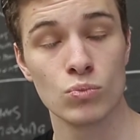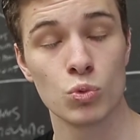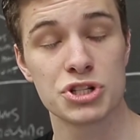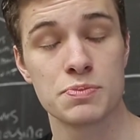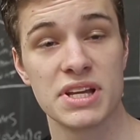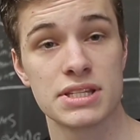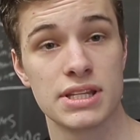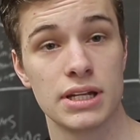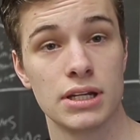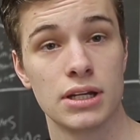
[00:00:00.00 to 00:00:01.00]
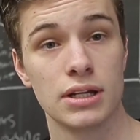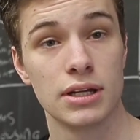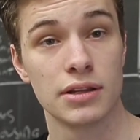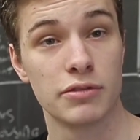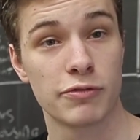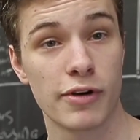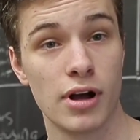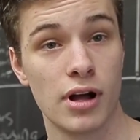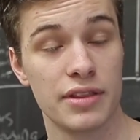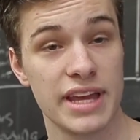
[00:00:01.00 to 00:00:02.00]
which means that
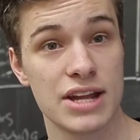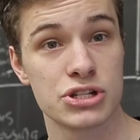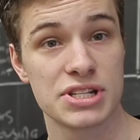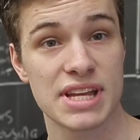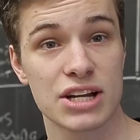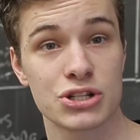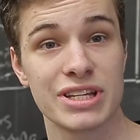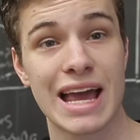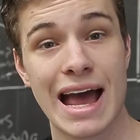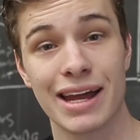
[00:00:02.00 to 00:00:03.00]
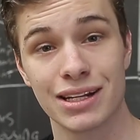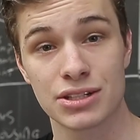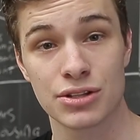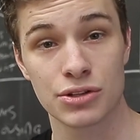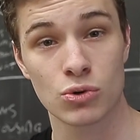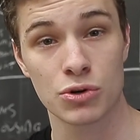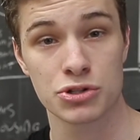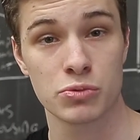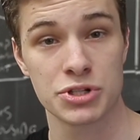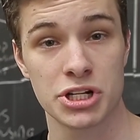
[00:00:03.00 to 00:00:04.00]
the engine is actually adding to the
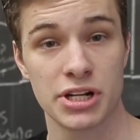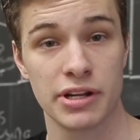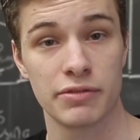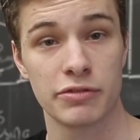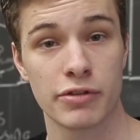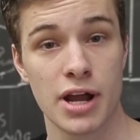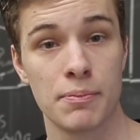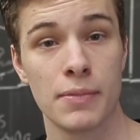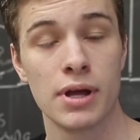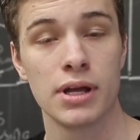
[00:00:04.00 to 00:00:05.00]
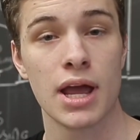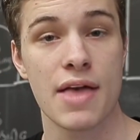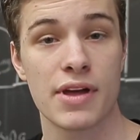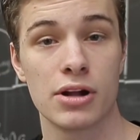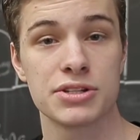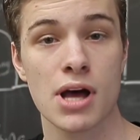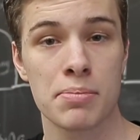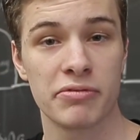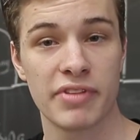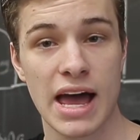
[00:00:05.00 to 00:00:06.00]
torsional rigidity of the frame. And then on
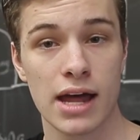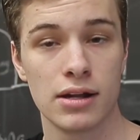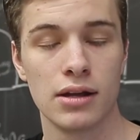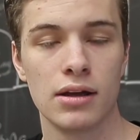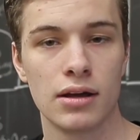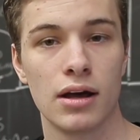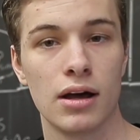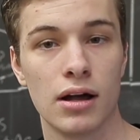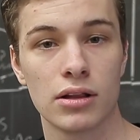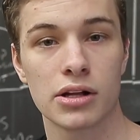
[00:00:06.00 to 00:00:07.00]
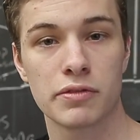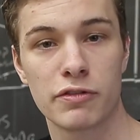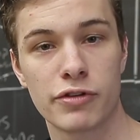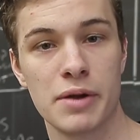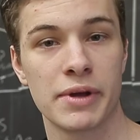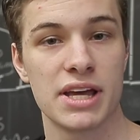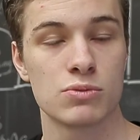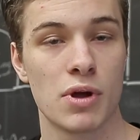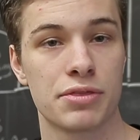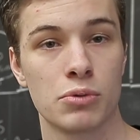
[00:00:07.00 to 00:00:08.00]
top of that, a lot of our frame
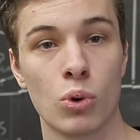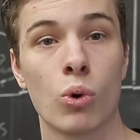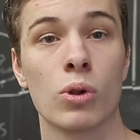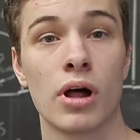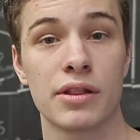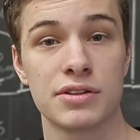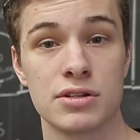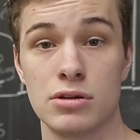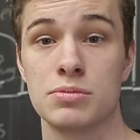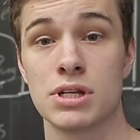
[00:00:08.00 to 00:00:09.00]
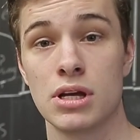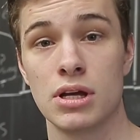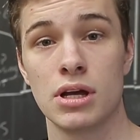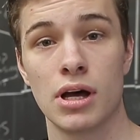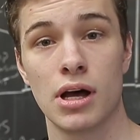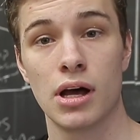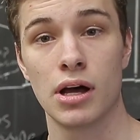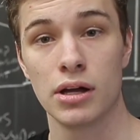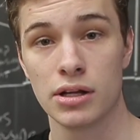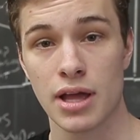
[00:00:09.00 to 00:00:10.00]
guys went through a whole lot of the tubes
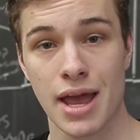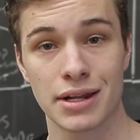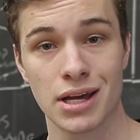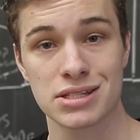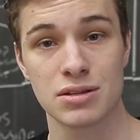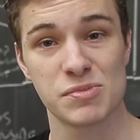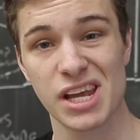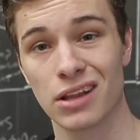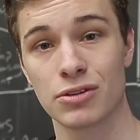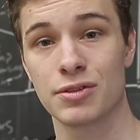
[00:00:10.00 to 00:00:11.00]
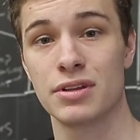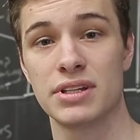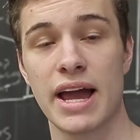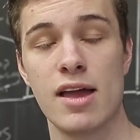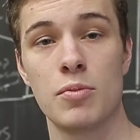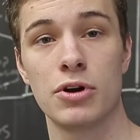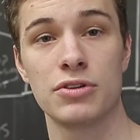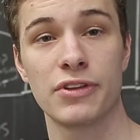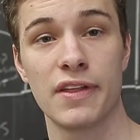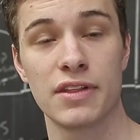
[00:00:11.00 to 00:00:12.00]
and custom tailored the
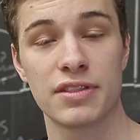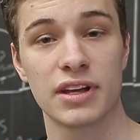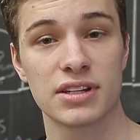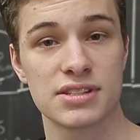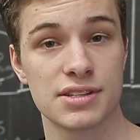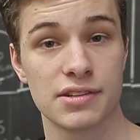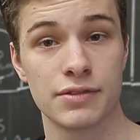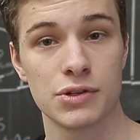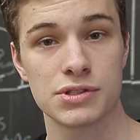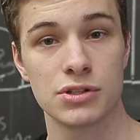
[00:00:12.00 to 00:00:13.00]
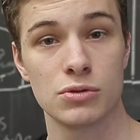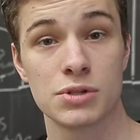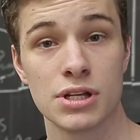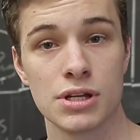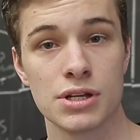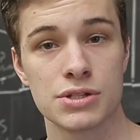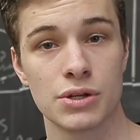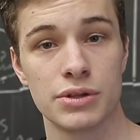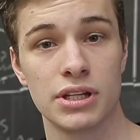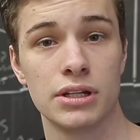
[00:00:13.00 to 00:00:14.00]
diameters and the thicknesses of those tubes
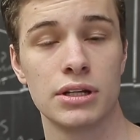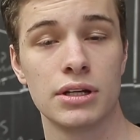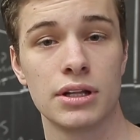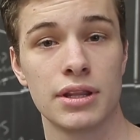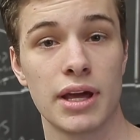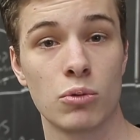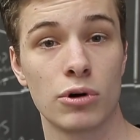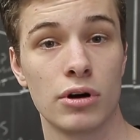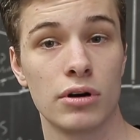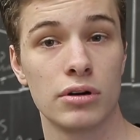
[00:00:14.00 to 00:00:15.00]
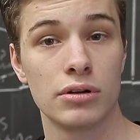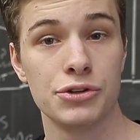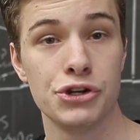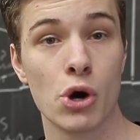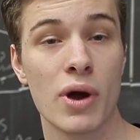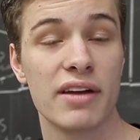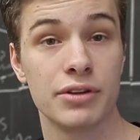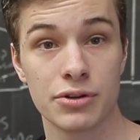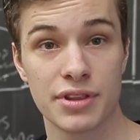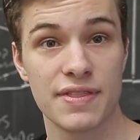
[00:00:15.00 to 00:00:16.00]
so that they were no
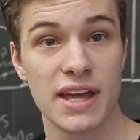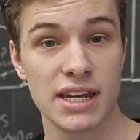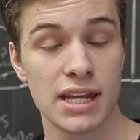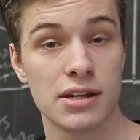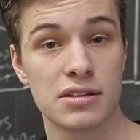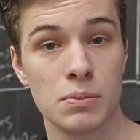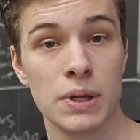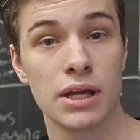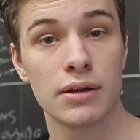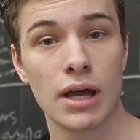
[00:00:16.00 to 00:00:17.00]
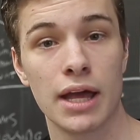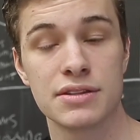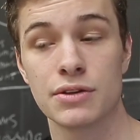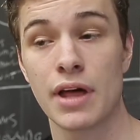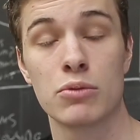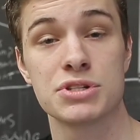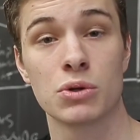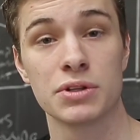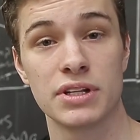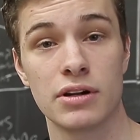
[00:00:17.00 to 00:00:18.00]
heavier than they needed to be. And so that resulted